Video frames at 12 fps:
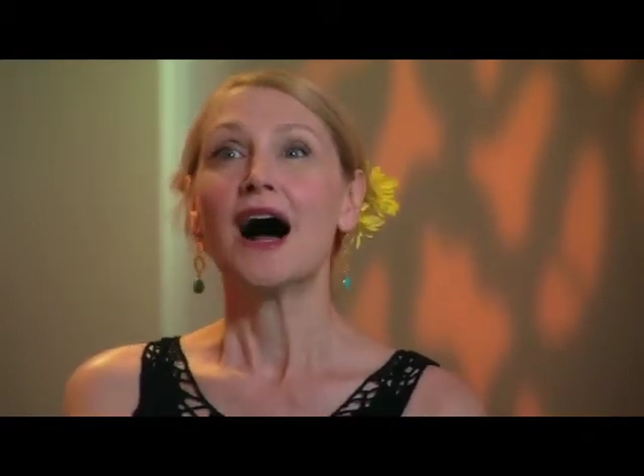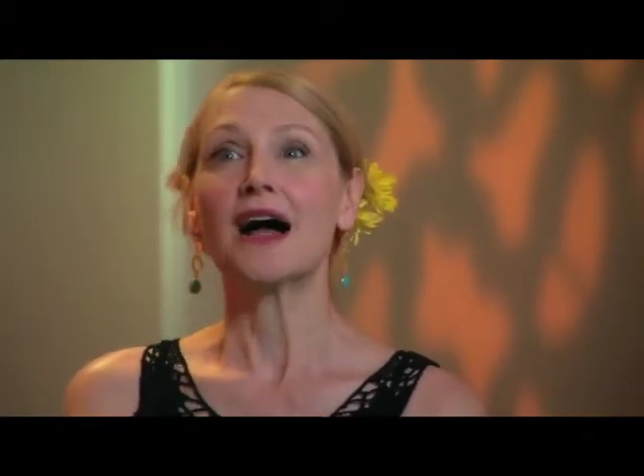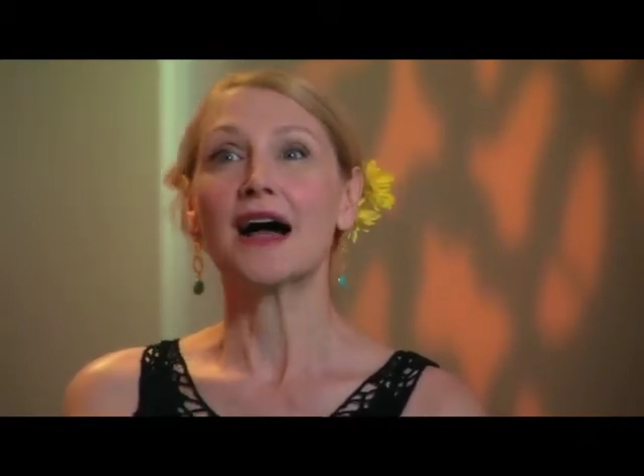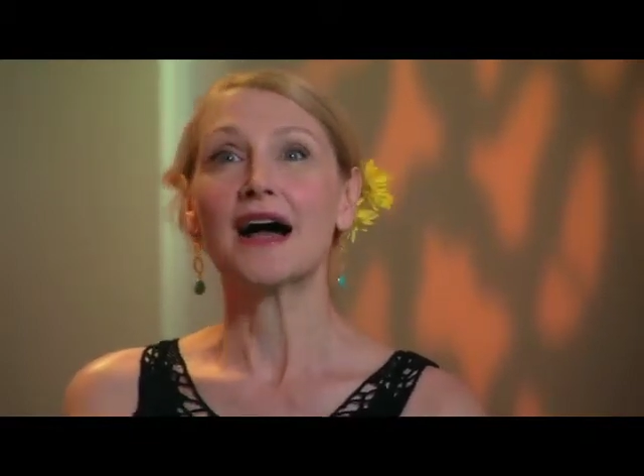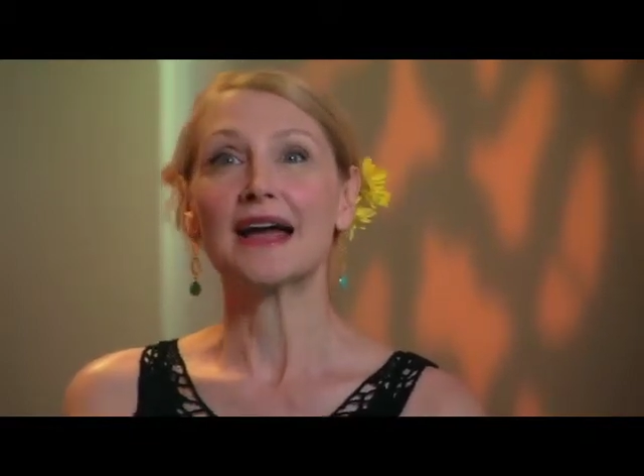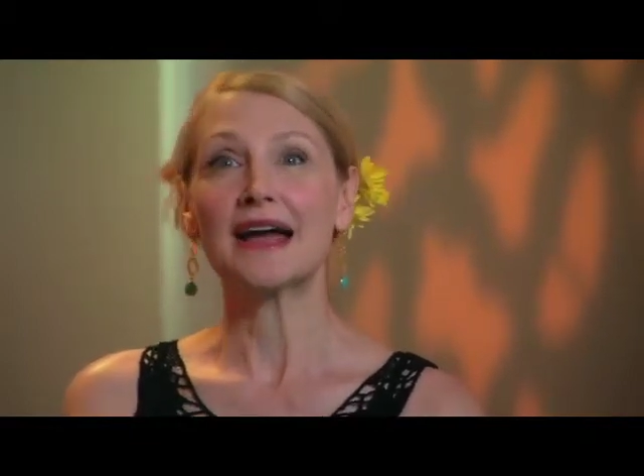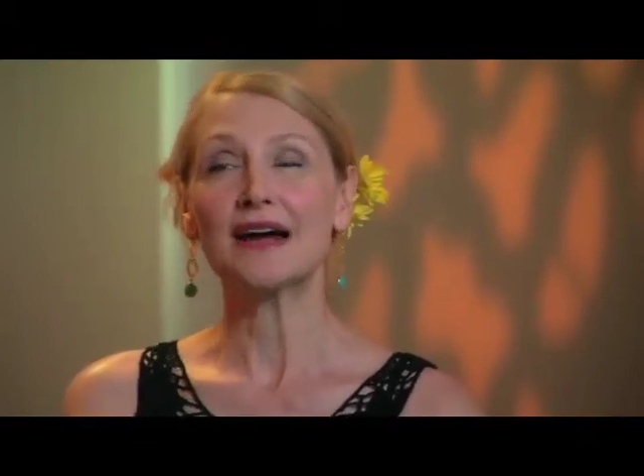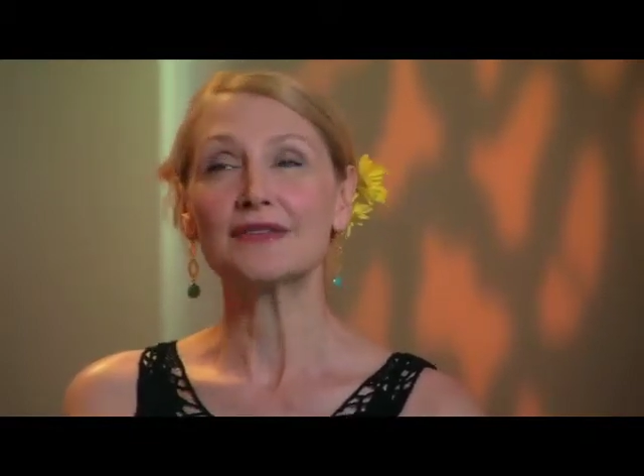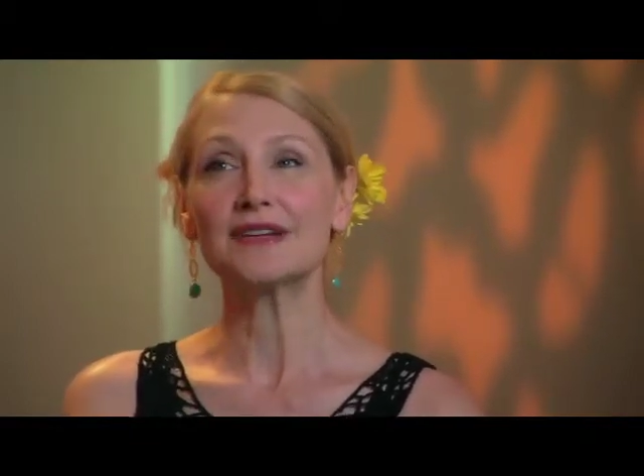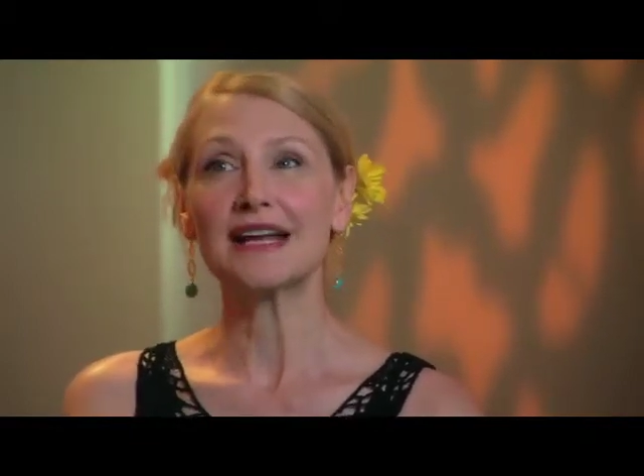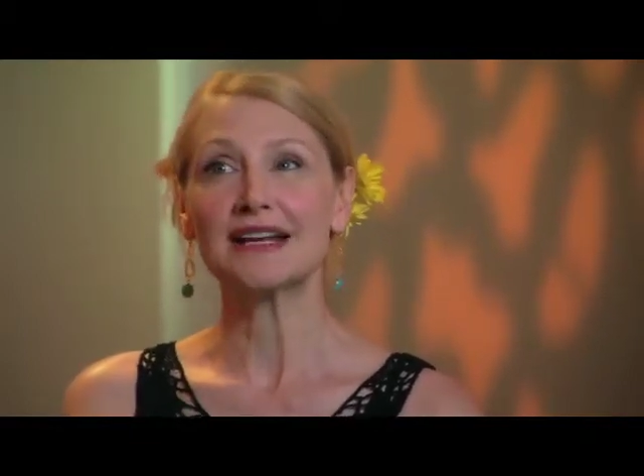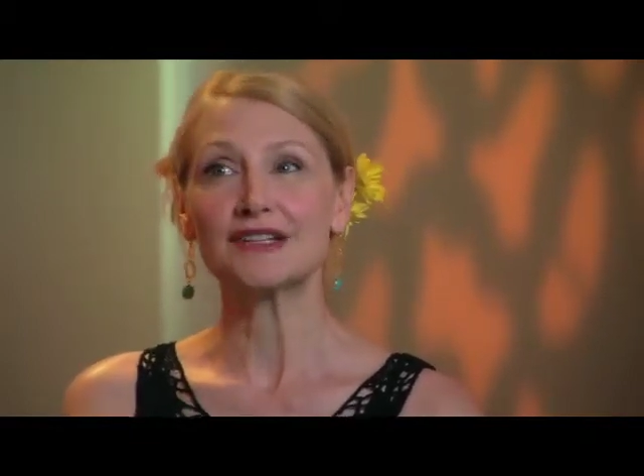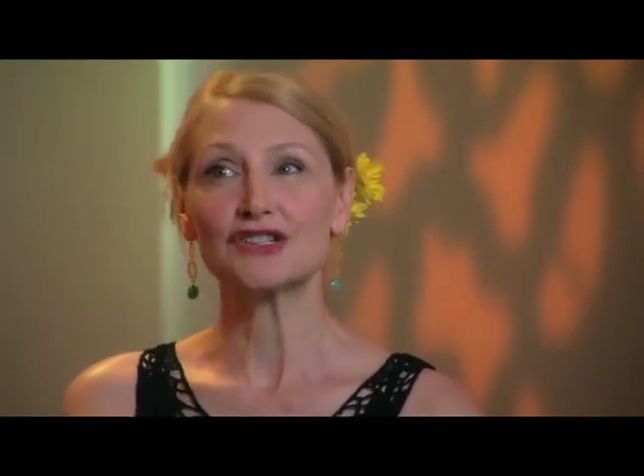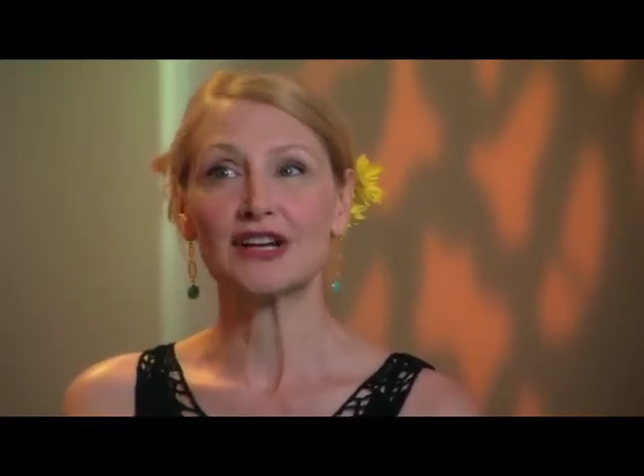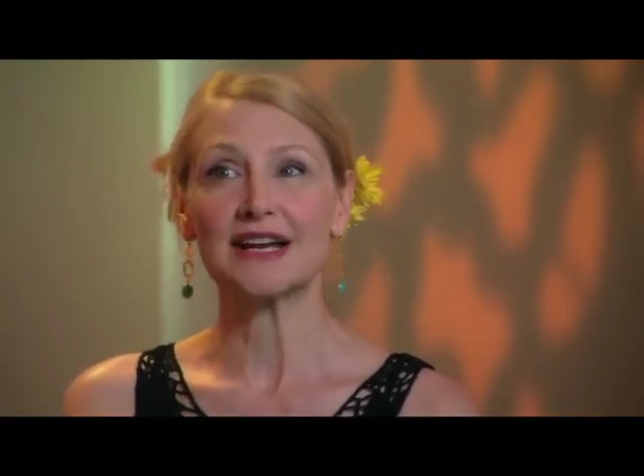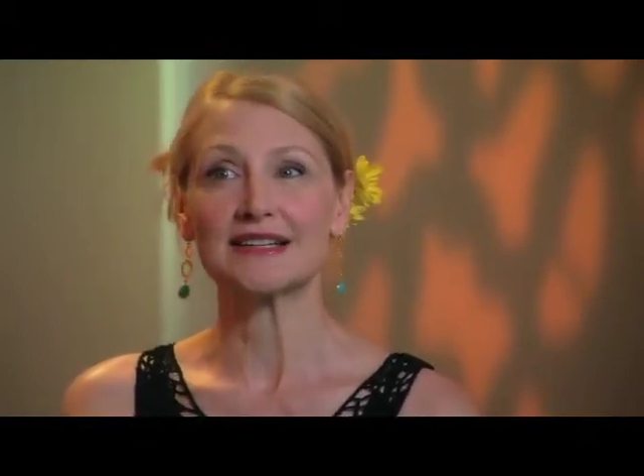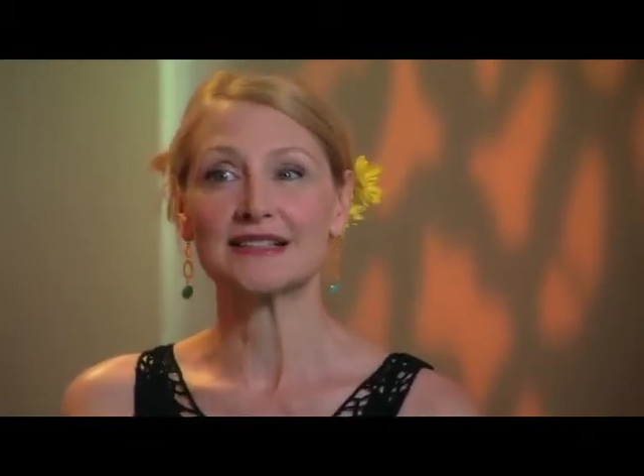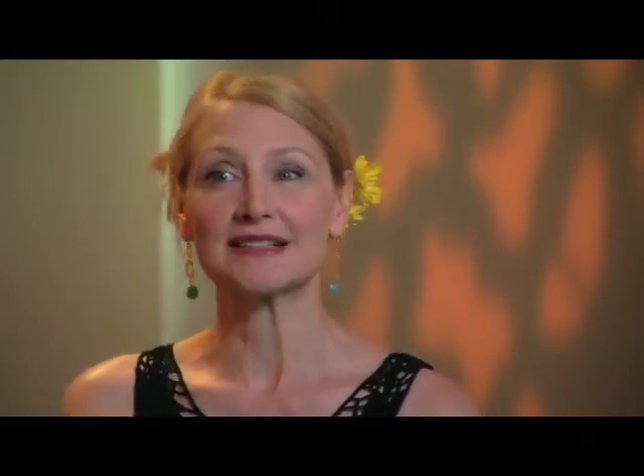I haven't had a
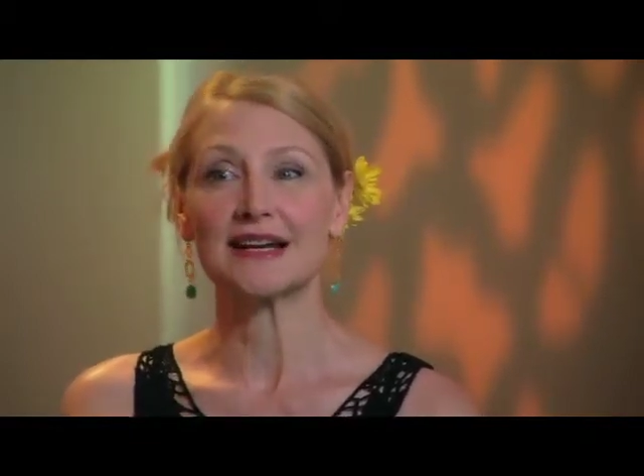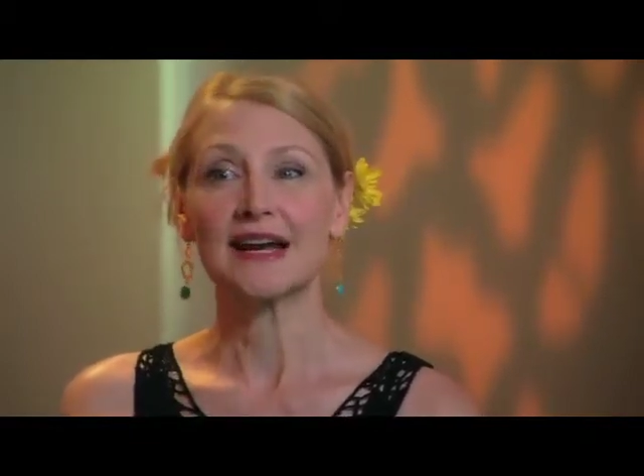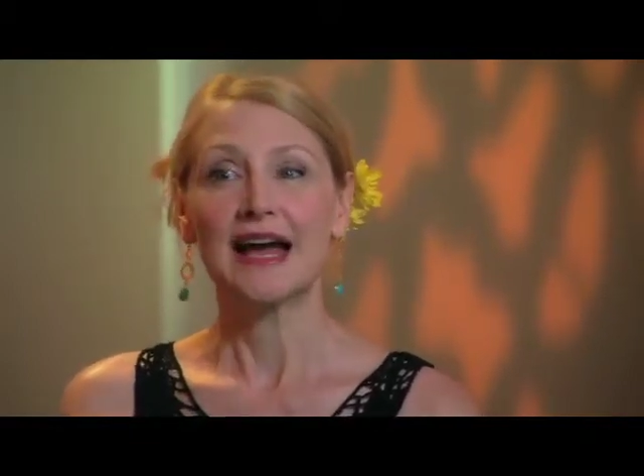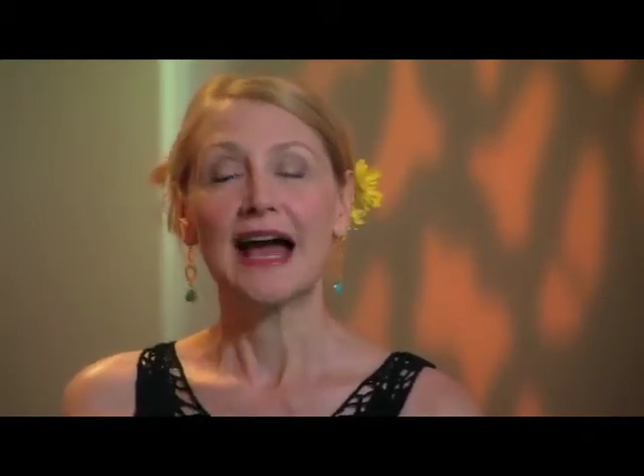chance to.